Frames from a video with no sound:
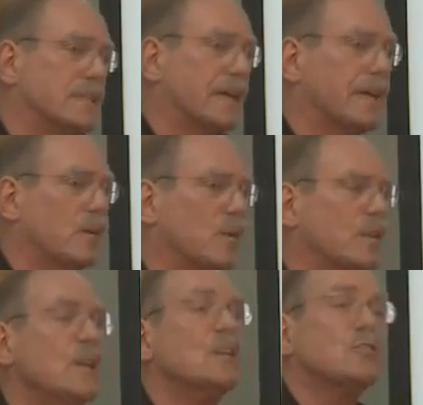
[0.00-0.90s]
decade
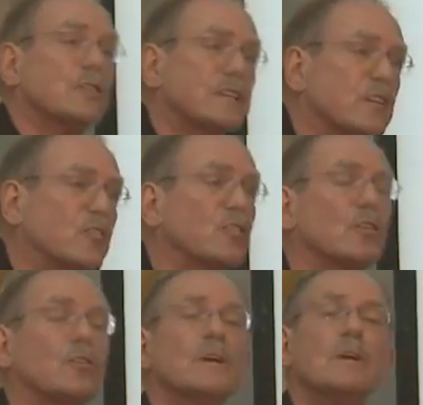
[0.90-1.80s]
with
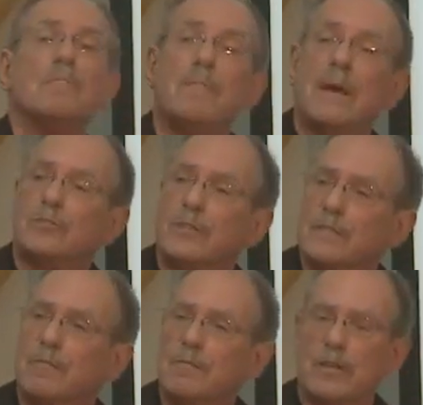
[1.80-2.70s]
traditional
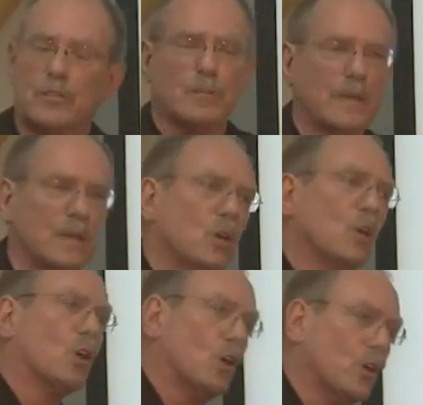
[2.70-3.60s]
metrics of measurement
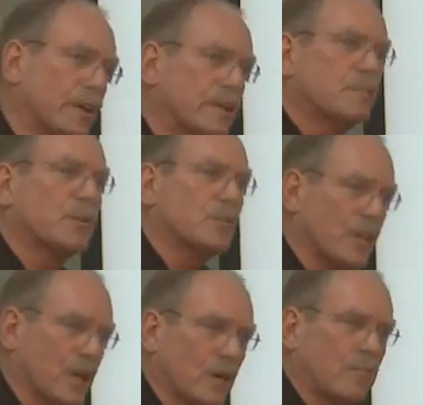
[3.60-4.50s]
earnings per
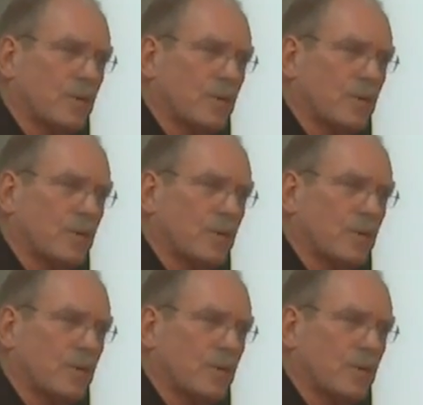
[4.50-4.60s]
share